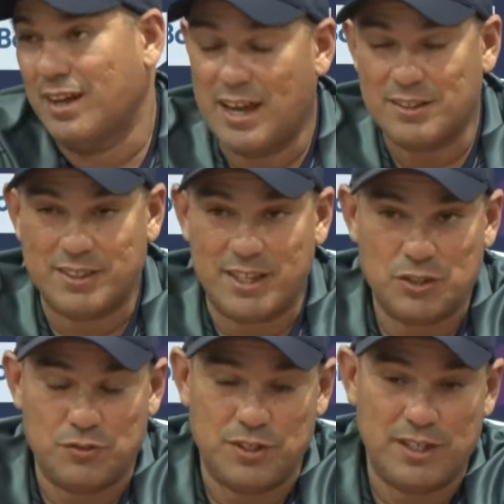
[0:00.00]
As,
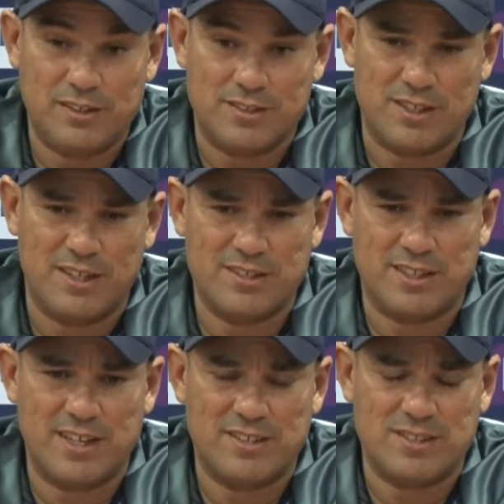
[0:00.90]
as you've seen in the series
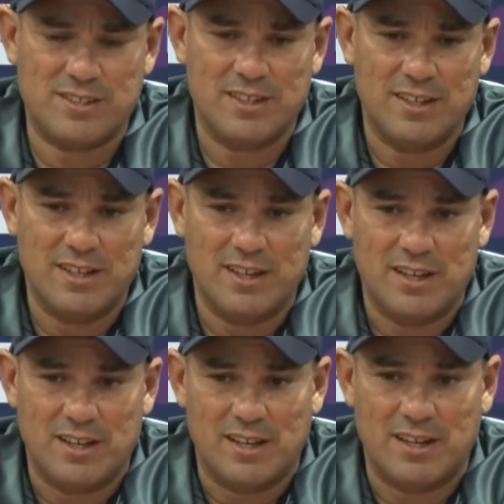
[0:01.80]
against
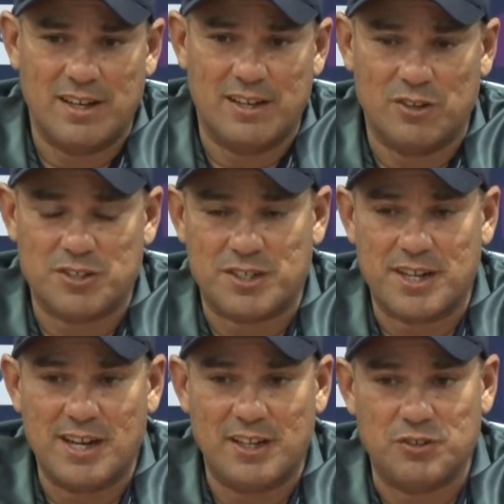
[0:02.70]
uh,
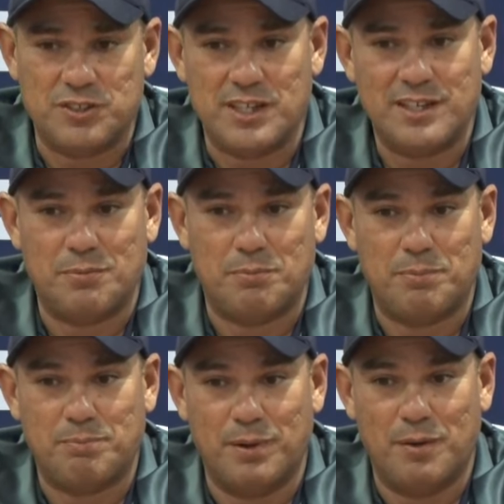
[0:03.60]
Australia and New Zealand, our,
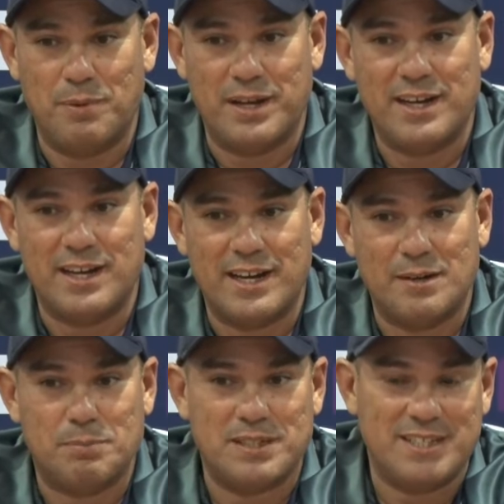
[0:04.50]
our batting
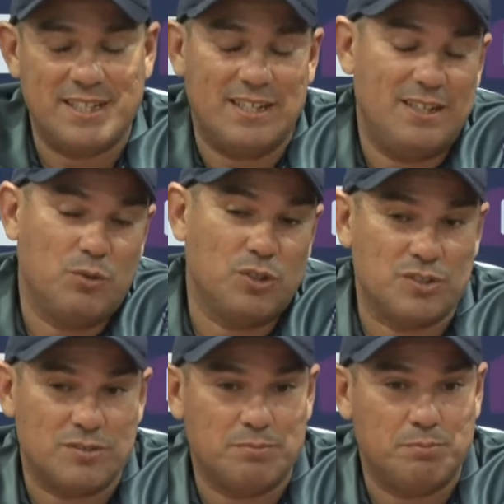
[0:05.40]
lineup particularly
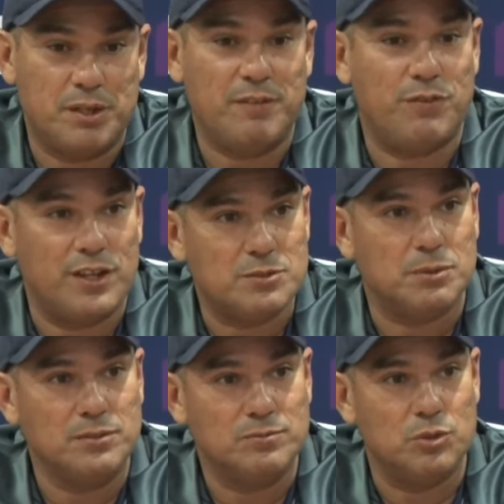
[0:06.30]
was pretty
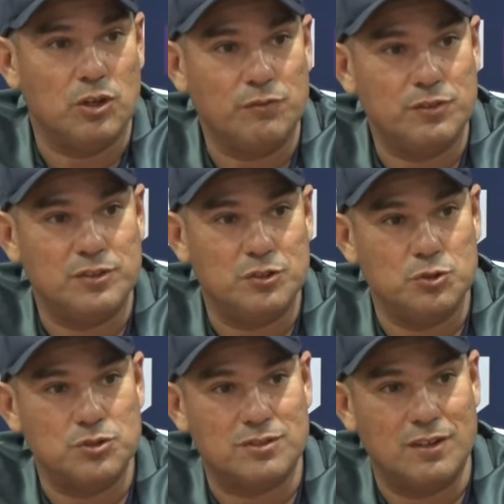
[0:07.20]
flexible. We often
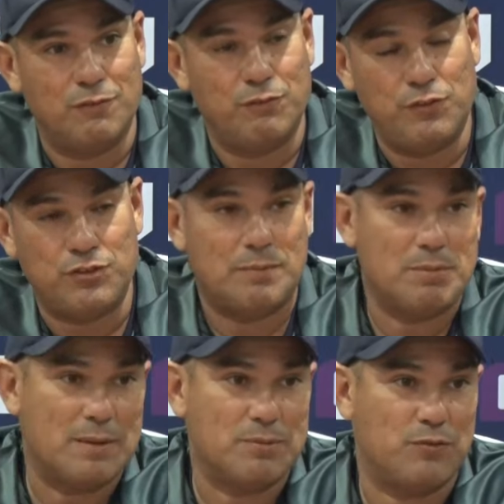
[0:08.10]
used Afif
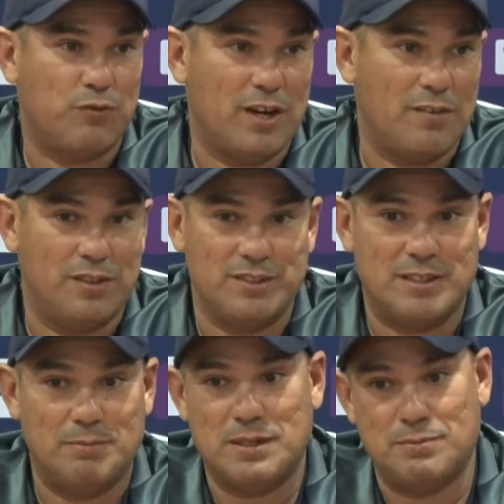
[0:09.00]
sometimes at five, then
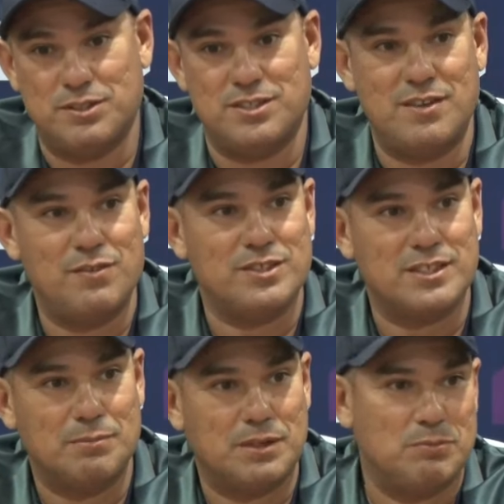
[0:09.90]
sometimes at seven,
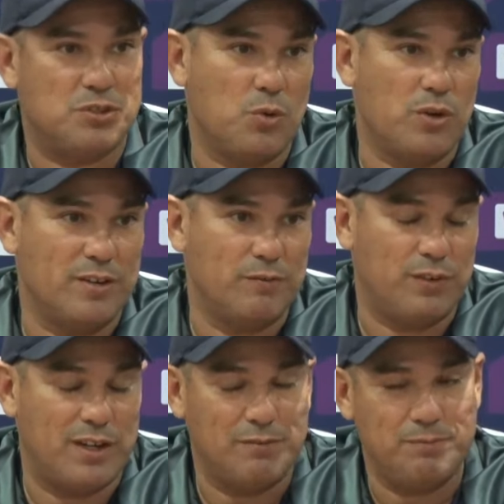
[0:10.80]
sometimes Shomo at
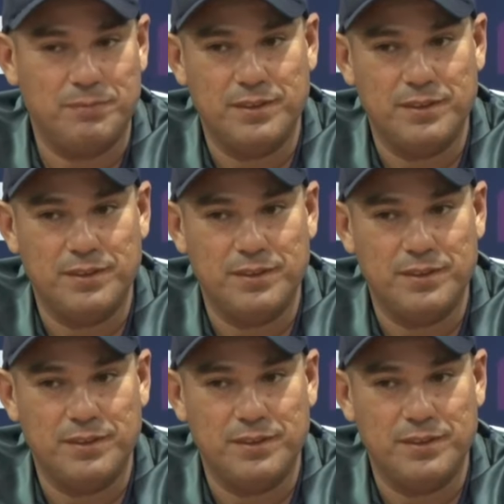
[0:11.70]
five.